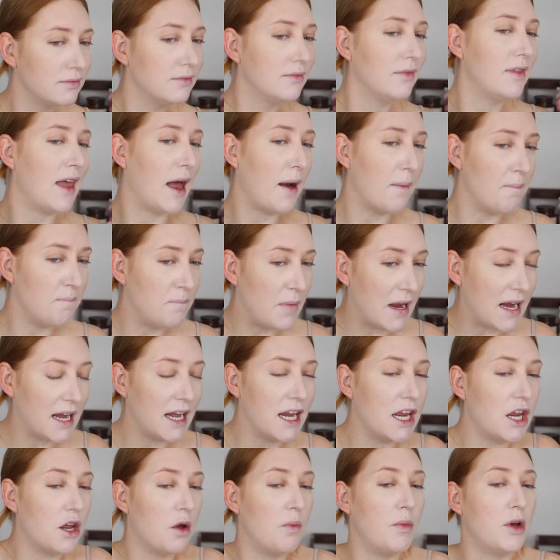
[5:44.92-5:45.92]
that
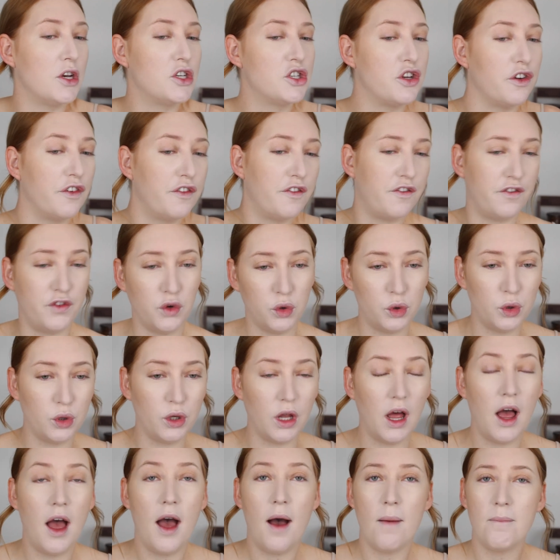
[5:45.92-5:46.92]
medium to
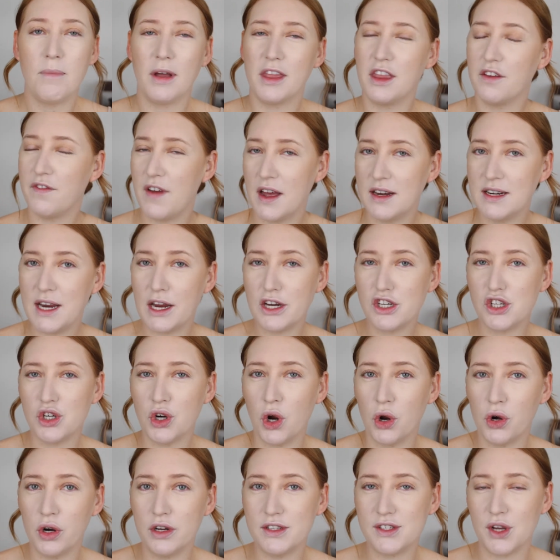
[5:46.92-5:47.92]
full, but the foundation
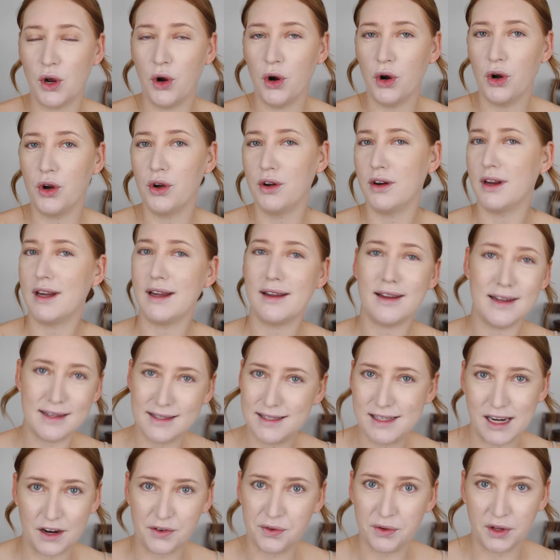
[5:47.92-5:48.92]
on its own
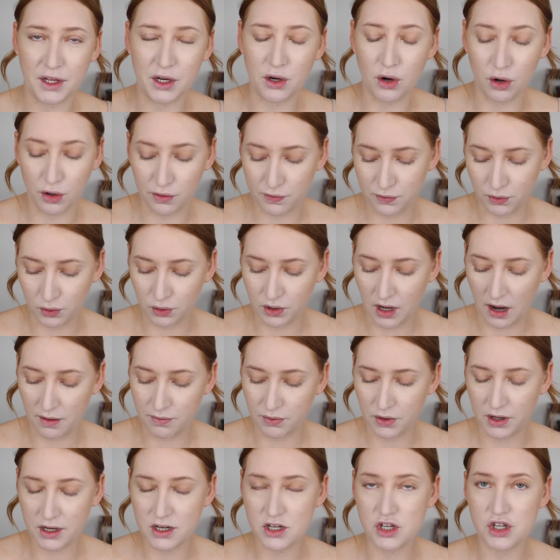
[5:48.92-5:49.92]
is definitely not a full
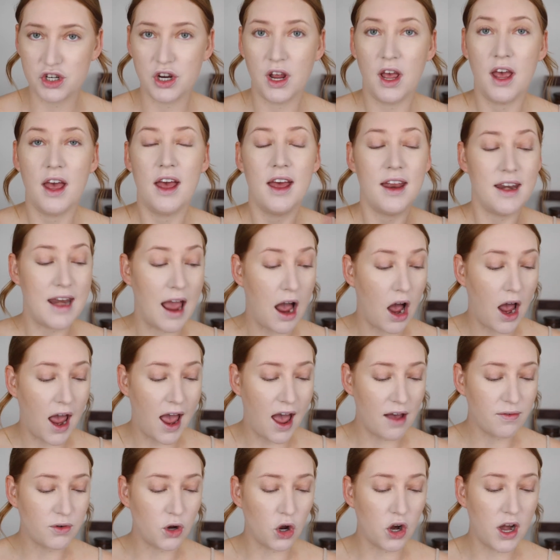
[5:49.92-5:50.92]
coverage. Now I
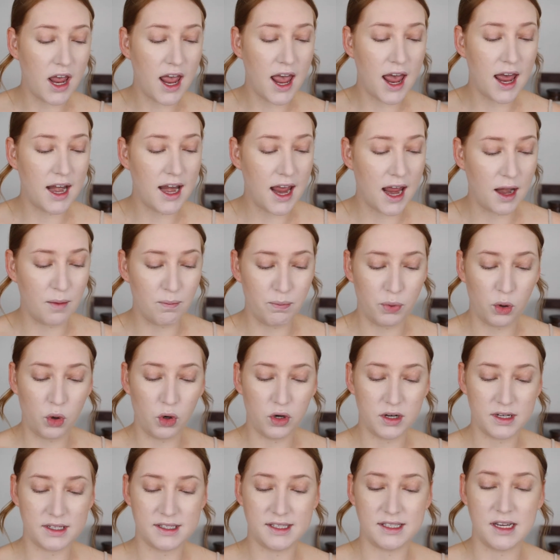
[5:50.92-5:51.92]
have gone ahead and
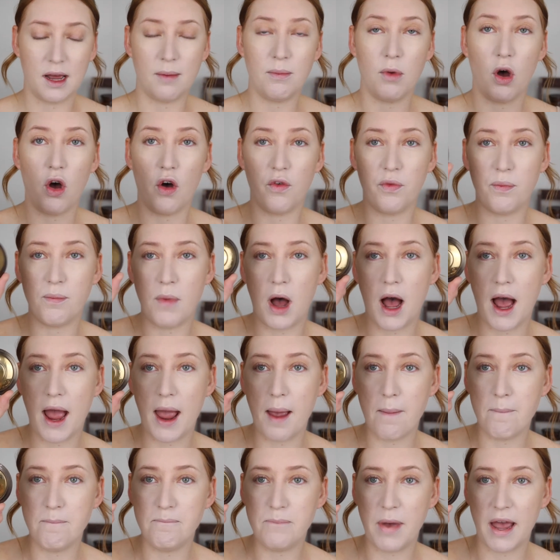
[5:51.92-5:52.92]
put some of
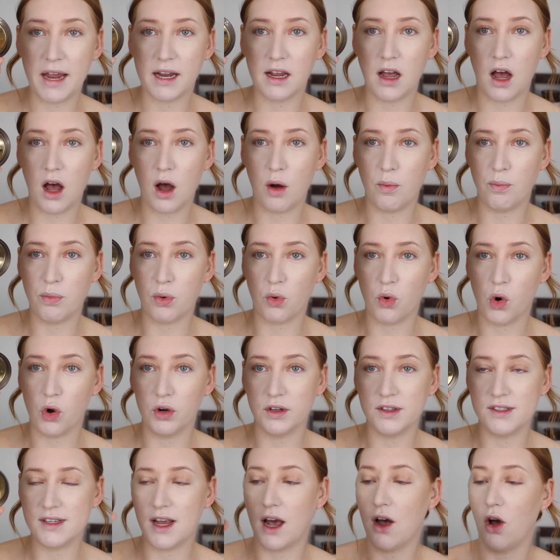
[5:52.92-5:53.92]
my Becca
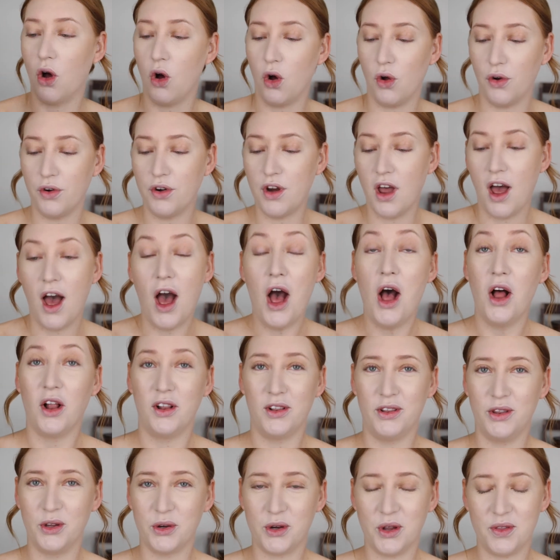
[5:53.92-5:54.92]
bronzer on.
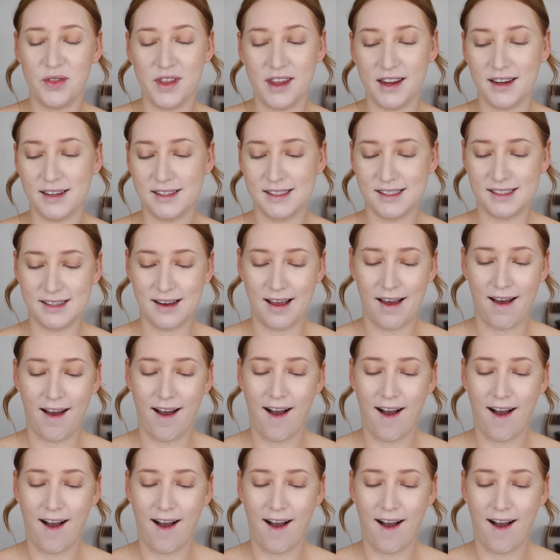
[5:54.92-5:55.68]
Look at this.